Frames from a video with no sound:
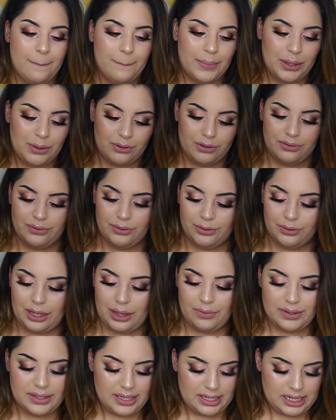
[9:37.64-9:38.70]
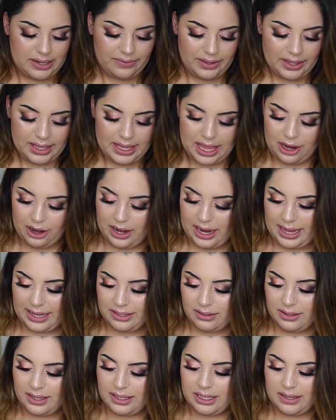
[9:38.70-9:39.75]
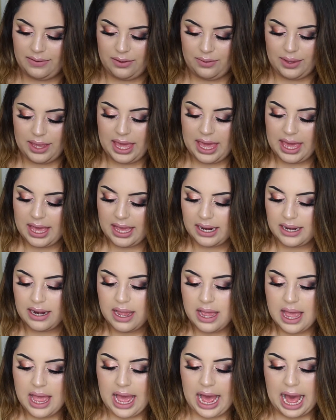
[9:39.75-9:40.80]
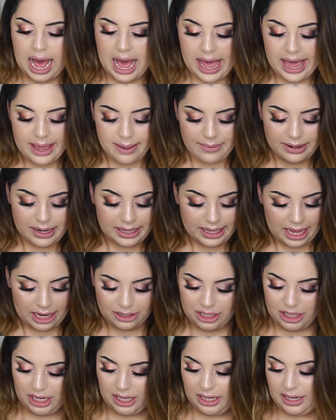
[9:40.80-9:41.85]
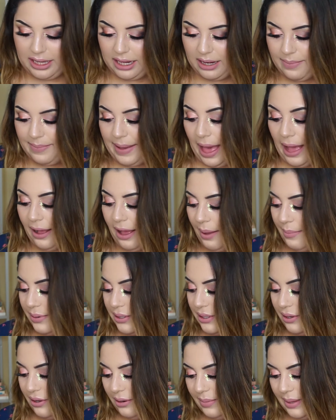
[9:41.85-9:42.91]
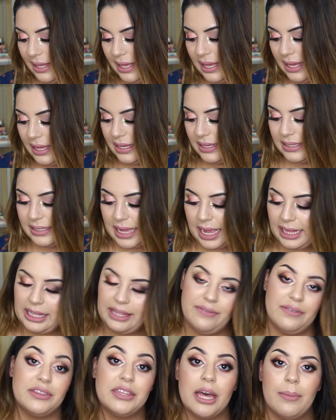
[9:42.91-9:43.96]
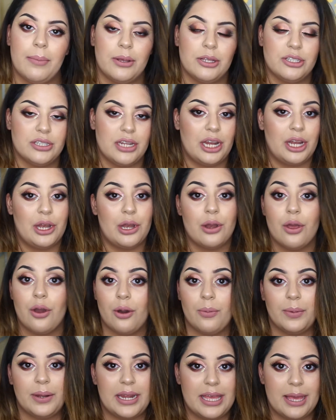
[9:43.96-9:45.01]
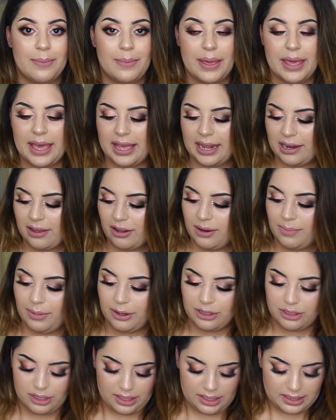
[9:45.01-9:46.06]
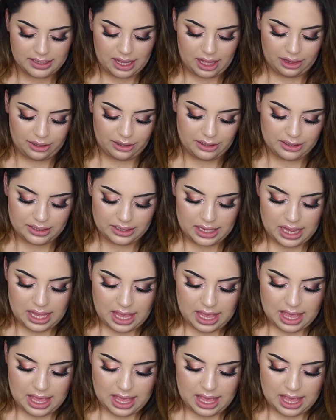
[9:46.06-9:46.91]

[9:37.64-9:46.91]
beautiful. I would say definitely get your hands on this if you can. I am actually gonna get a backup soon because I love it that much and I know I'm gonna hit pan on a bunch of these colors